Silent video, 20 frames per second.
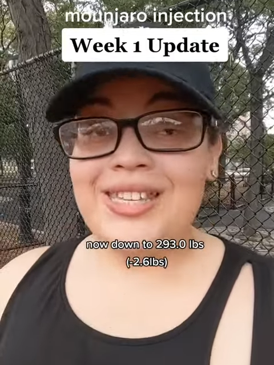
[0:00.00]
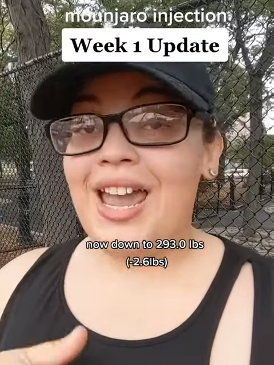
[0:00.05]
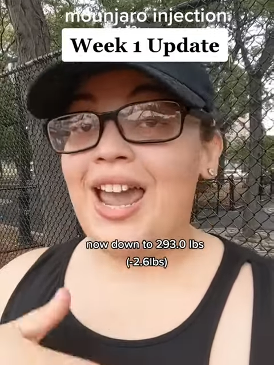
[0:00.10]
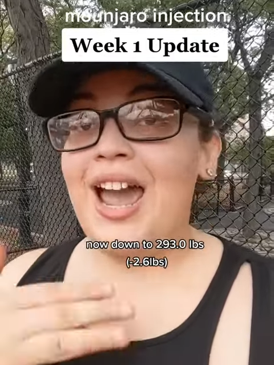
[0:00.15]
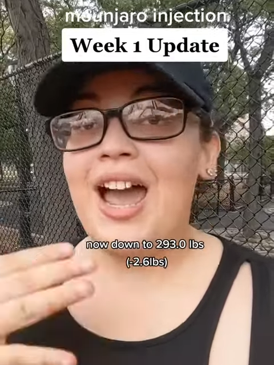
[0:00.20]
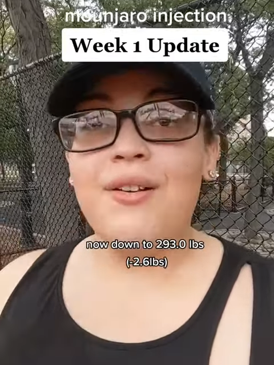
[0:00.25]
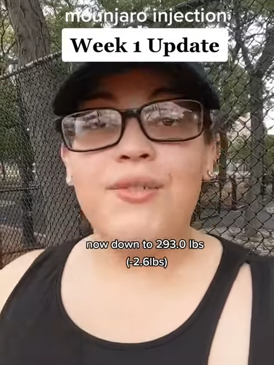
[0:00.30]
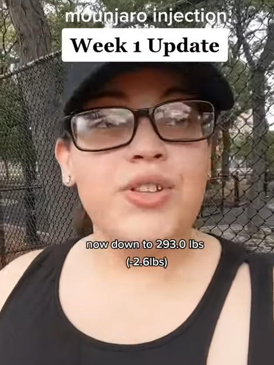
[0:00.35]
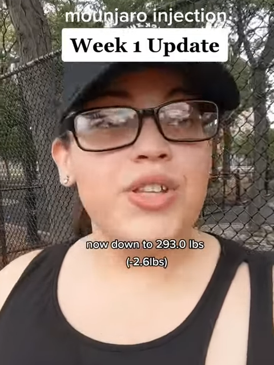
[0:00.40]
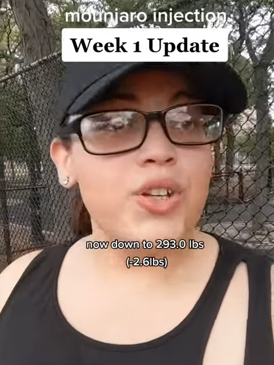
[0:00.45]
I
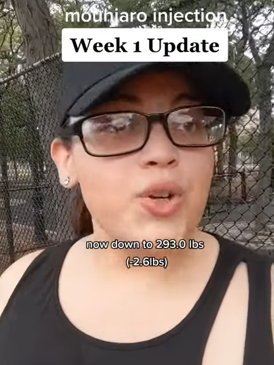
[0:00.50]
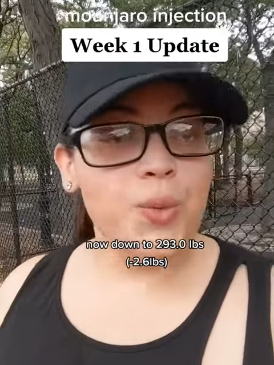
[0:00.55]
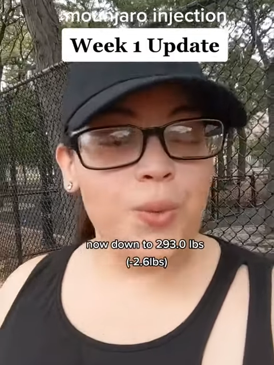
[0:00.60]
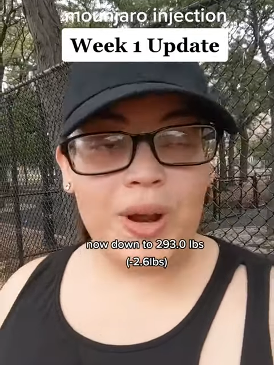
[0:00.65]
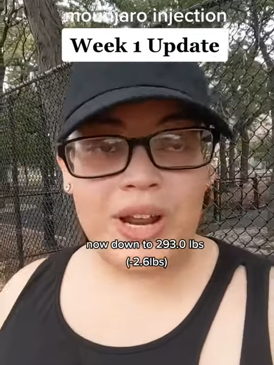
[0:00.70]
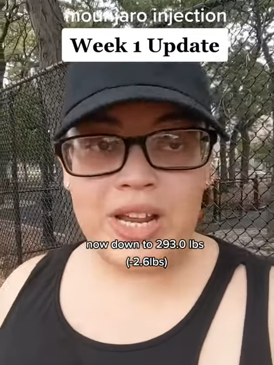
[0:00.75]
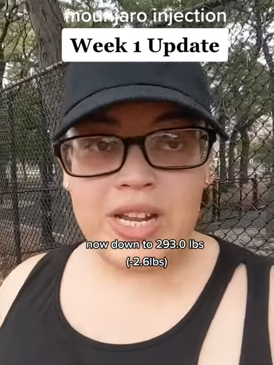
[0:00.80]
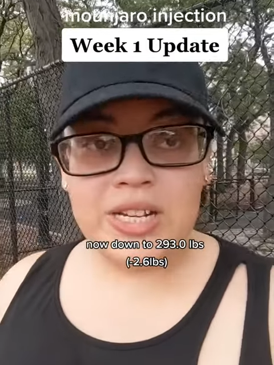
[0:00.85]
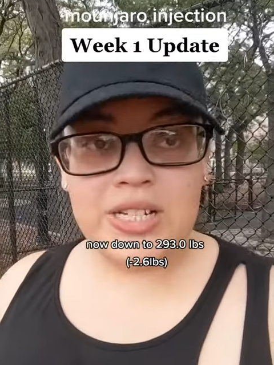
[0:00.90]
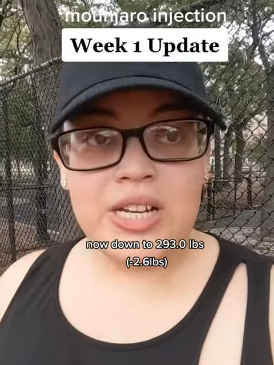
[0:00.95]
haven't done a
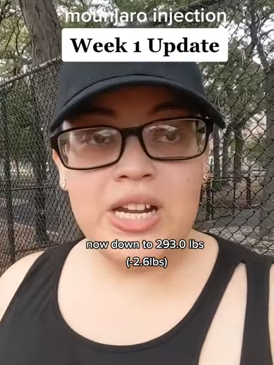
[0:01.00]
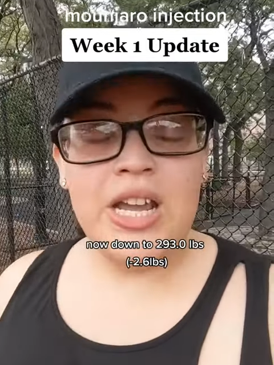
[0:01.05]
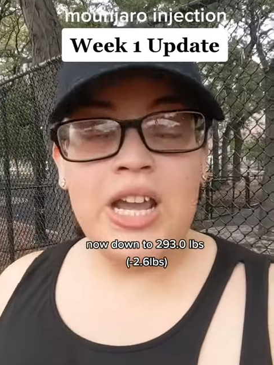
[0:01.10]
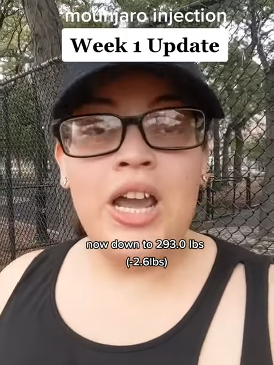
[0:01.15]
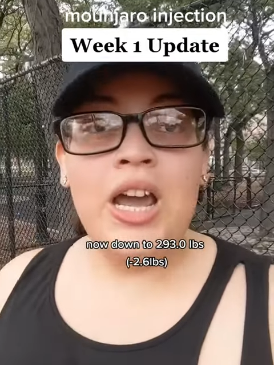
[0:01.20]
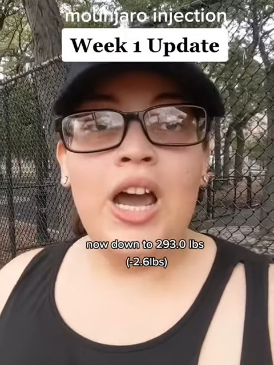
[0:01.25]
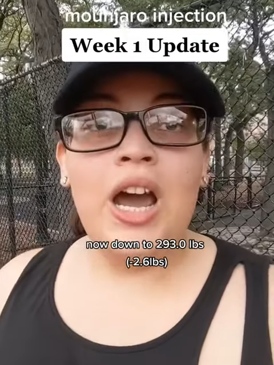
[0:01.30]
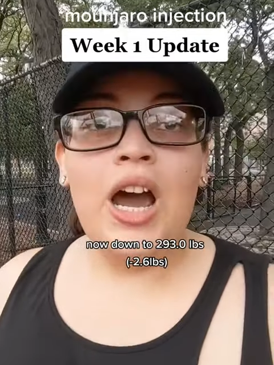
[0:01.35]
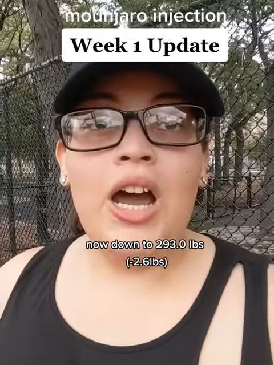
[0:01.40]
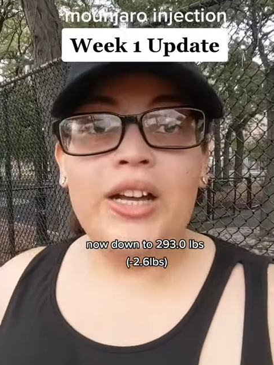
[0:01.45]
weigh-in
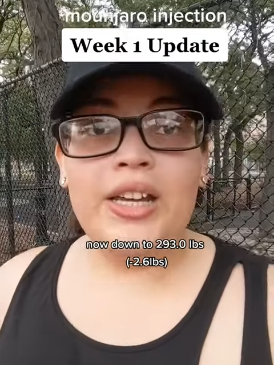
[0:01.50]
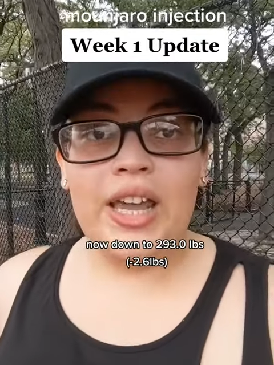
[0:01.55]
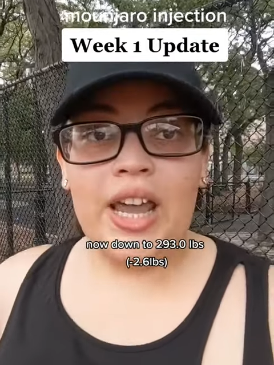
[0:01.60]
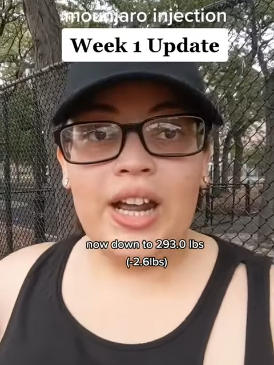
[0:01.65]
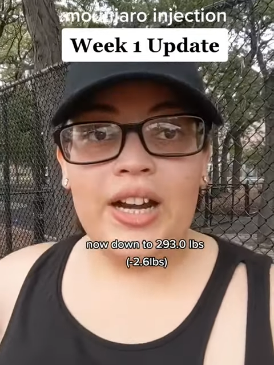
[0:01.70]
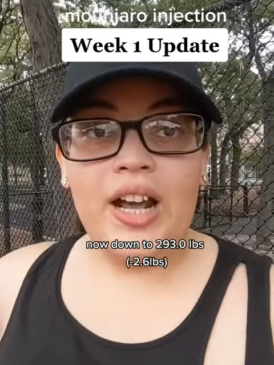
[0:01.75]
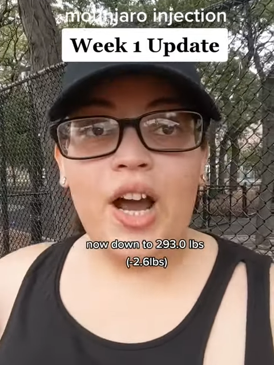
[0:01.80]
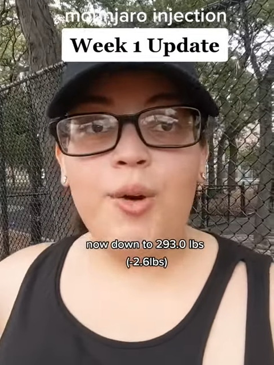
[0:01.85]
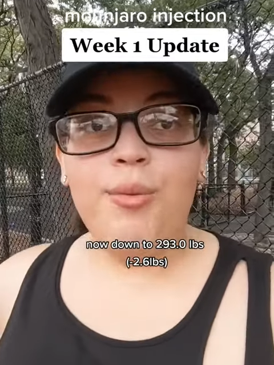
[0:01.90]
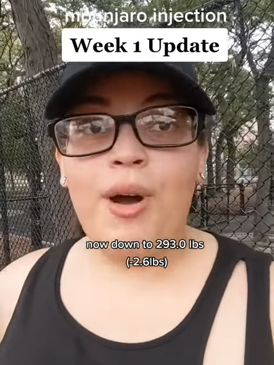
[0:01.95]

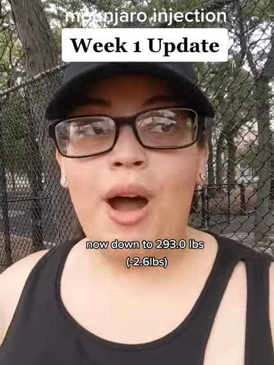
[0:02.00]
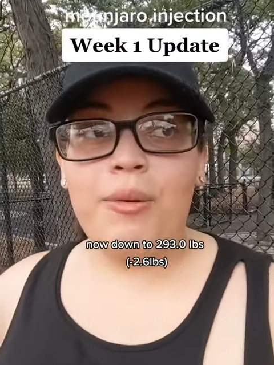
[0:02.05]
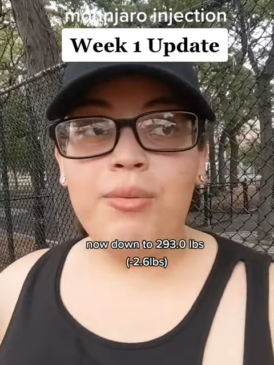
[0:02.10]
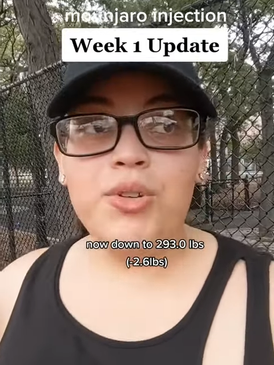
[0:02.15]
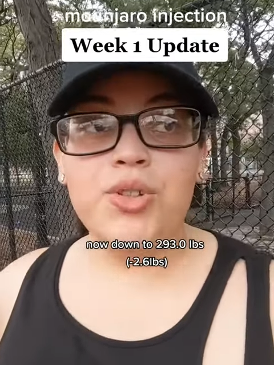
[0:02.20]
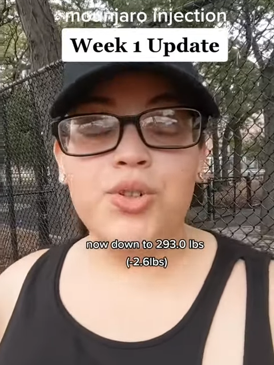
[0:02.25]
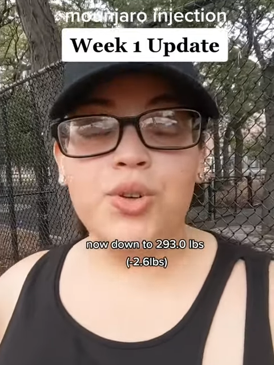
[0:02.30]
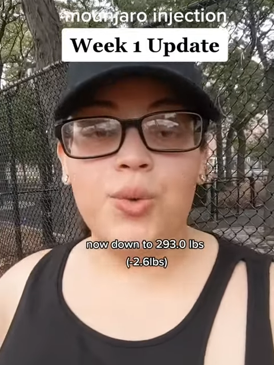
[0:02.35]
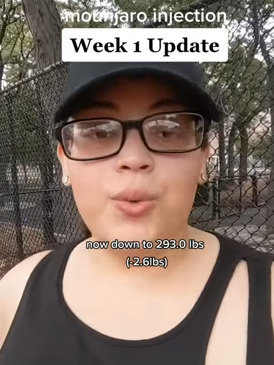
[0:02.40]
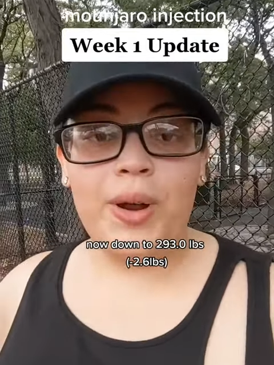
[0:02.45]
again. I'll
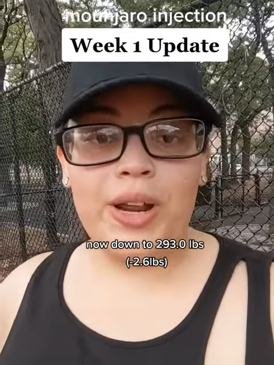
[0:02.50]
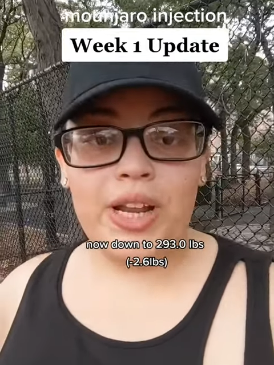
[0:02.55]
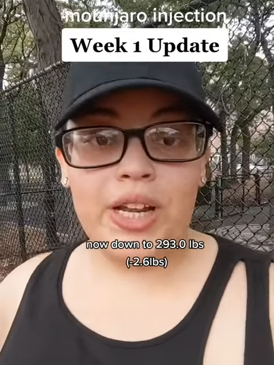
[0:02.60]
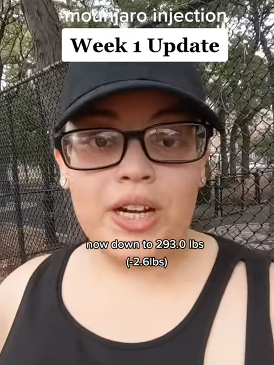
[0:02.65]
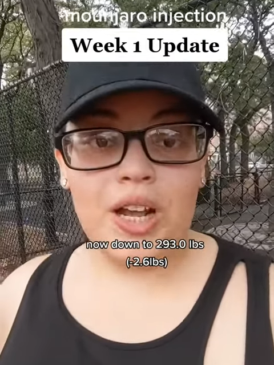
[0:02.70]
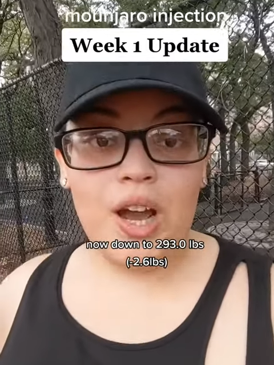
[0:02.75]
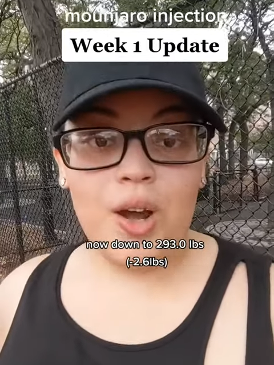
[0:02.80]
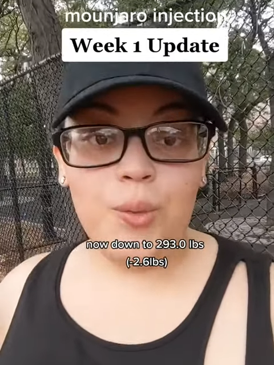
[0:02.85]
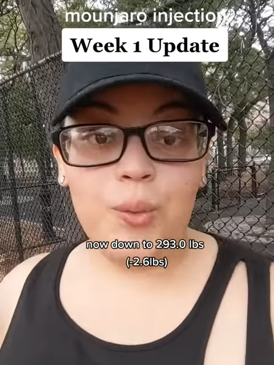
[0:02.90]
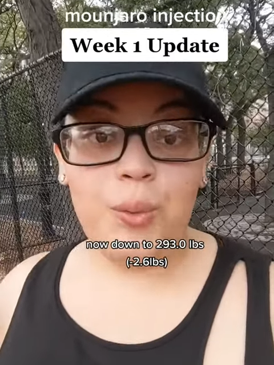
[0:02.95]
probably do a weigh-in
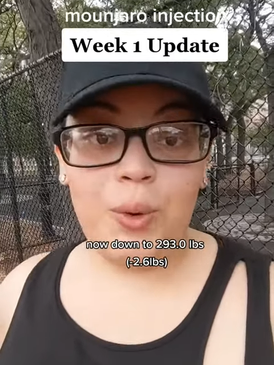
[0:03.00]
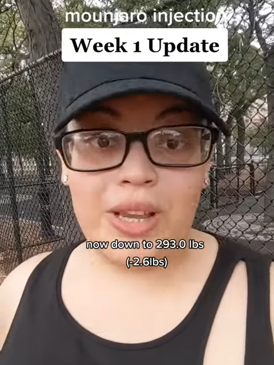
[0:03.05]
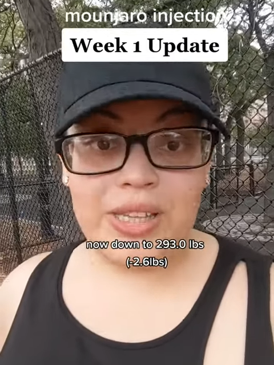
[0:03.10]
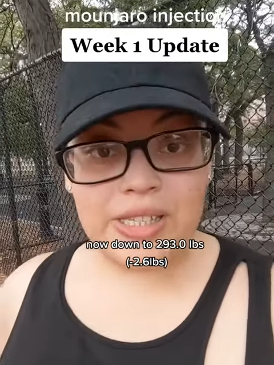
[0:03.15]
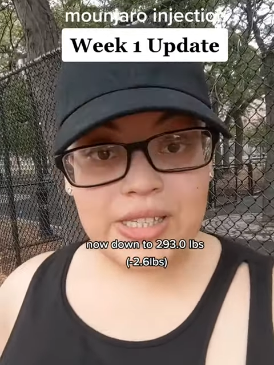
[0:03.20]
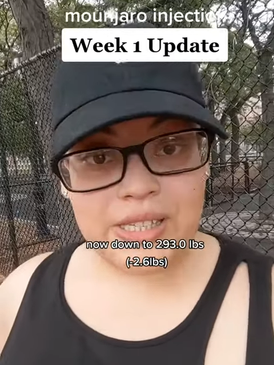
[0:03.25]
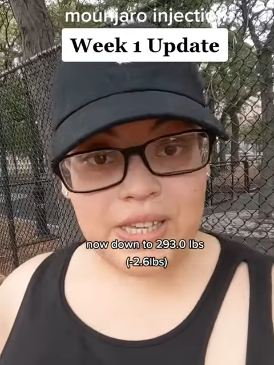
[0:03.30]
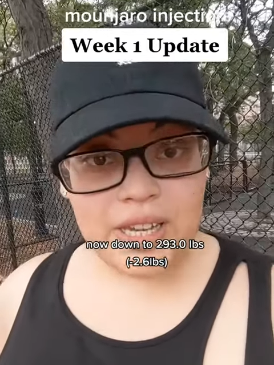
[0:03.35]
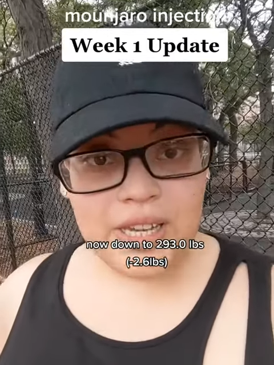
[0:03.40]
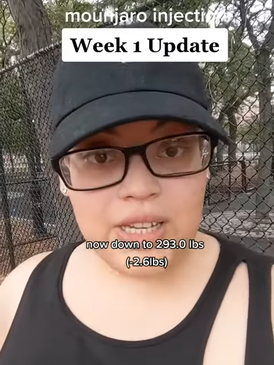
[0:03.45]
on
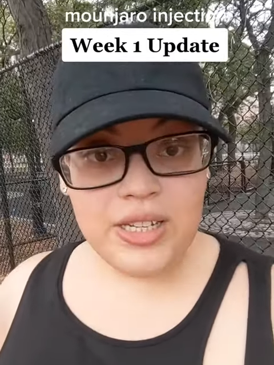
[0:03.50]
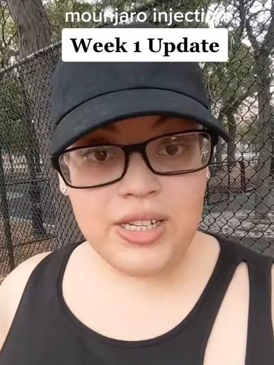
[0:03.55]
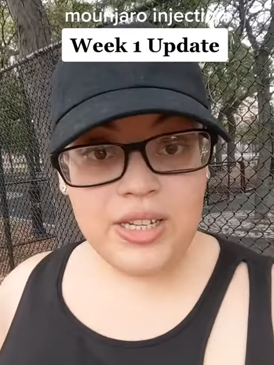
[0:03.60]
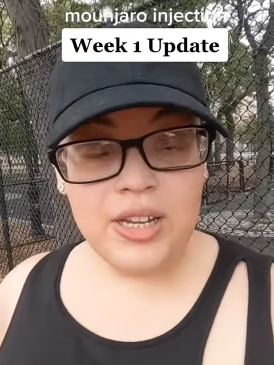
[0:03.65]
Wednesday.